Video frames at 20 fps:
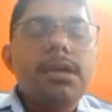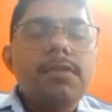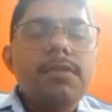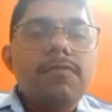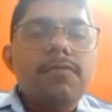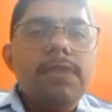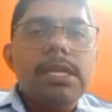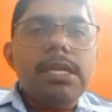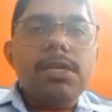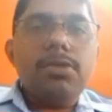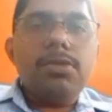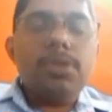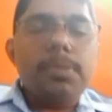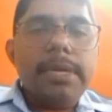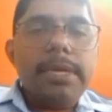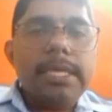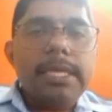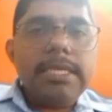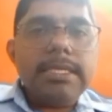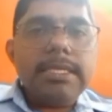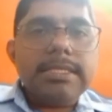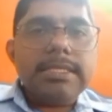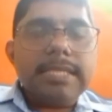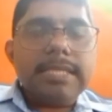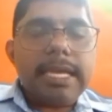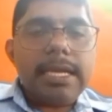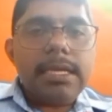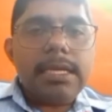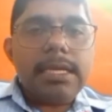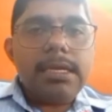Welcome to my
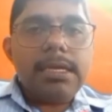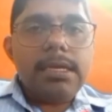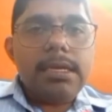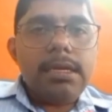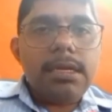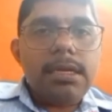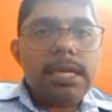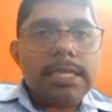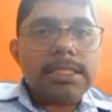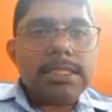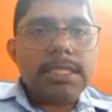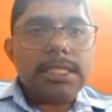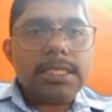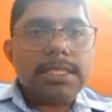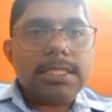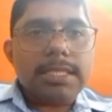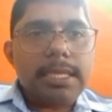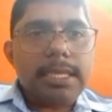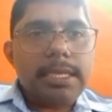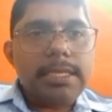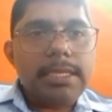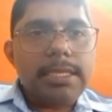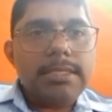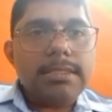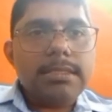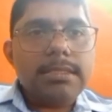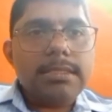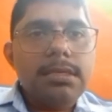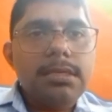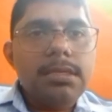second lecture
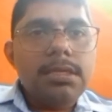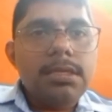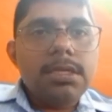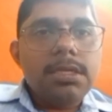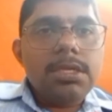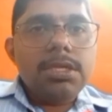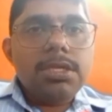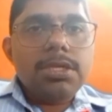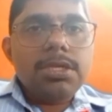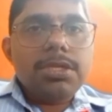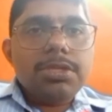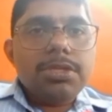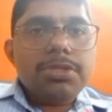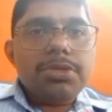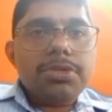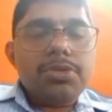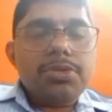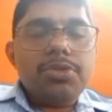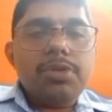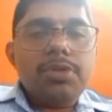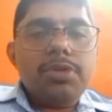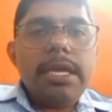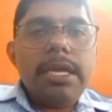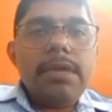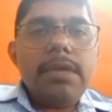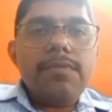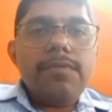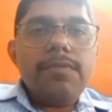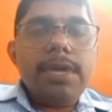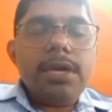series. So today
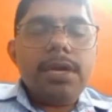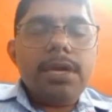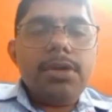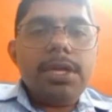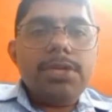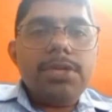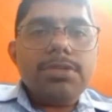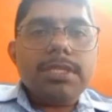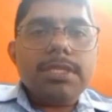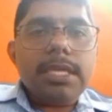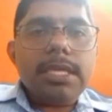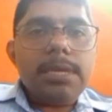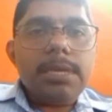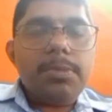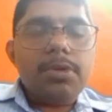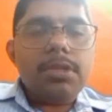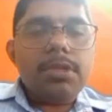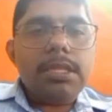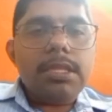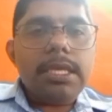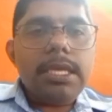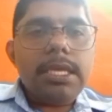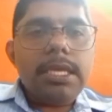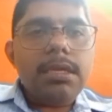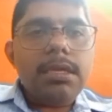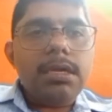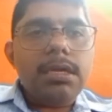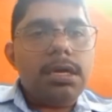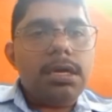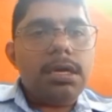we are going to say about the
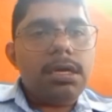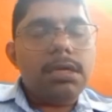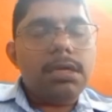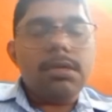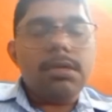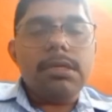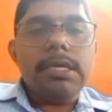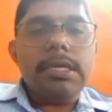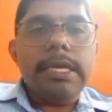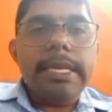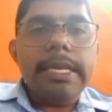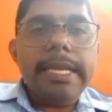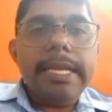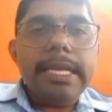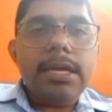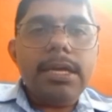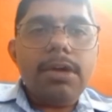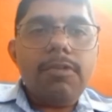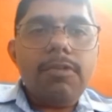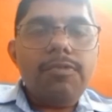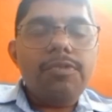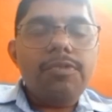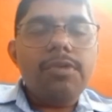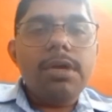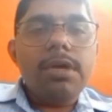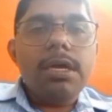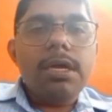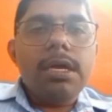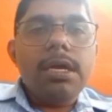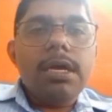need of
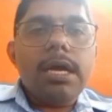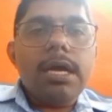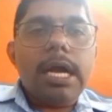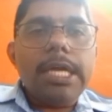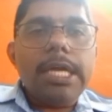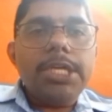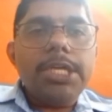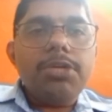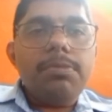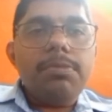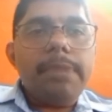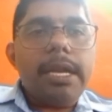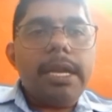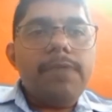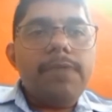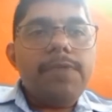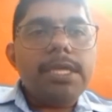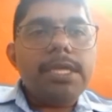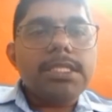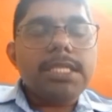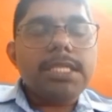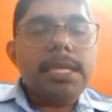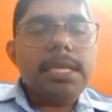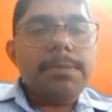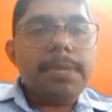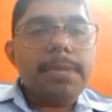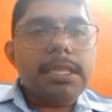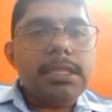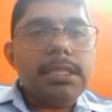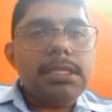additive manufacturing
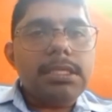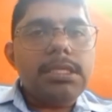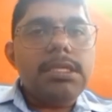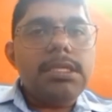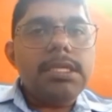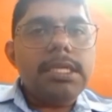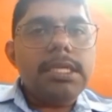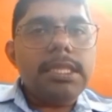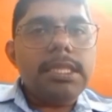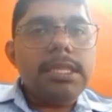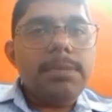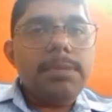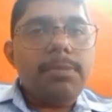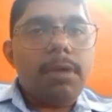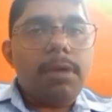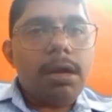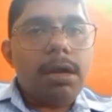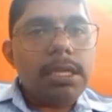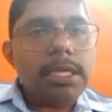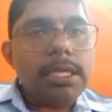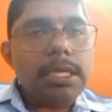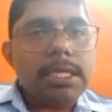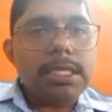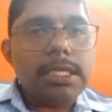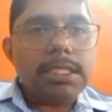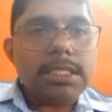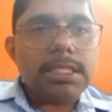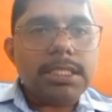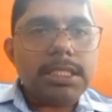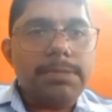method in the modern
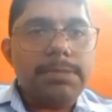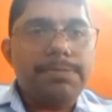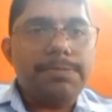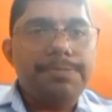industry.